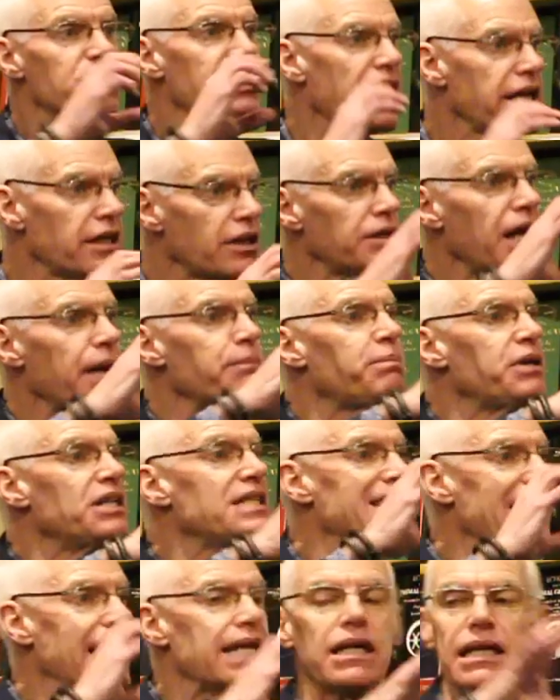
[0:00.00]
taken, been
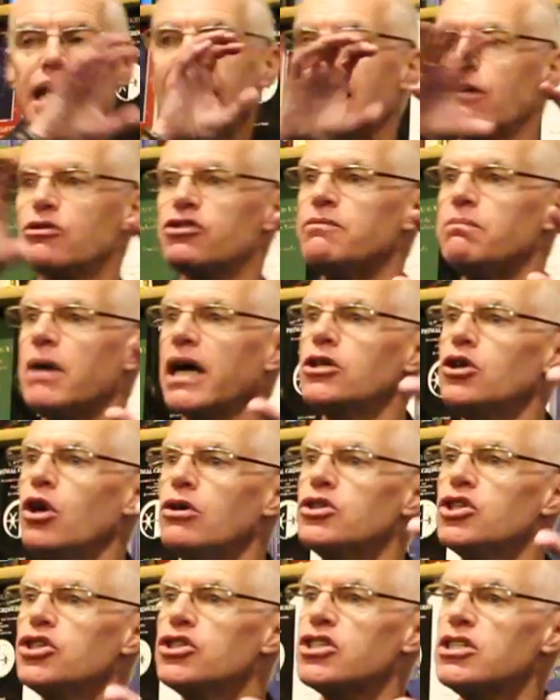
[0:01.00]
taken out of my
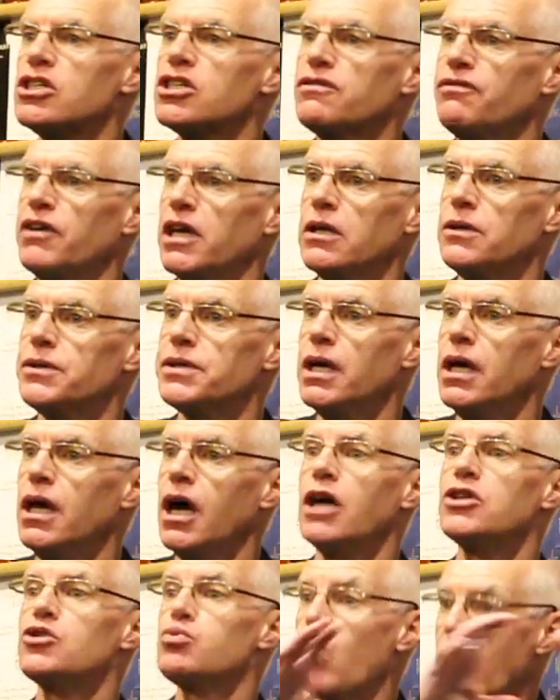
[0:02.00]
consciousness field,
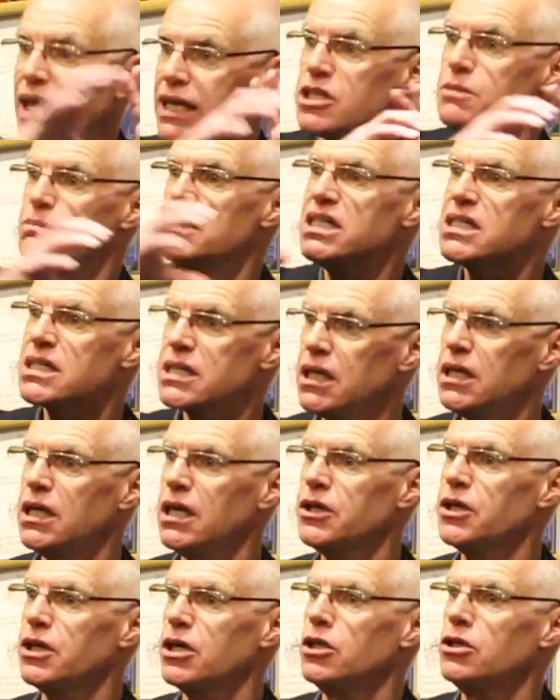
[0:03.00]
as well as me
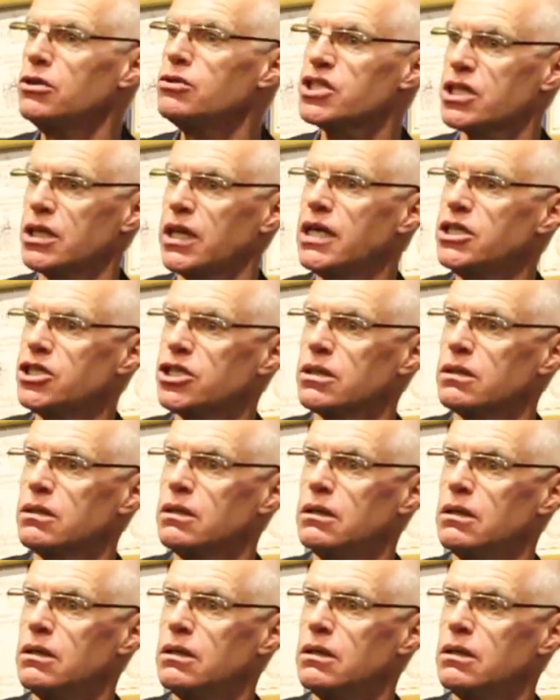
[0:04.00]
seeing the hallucination.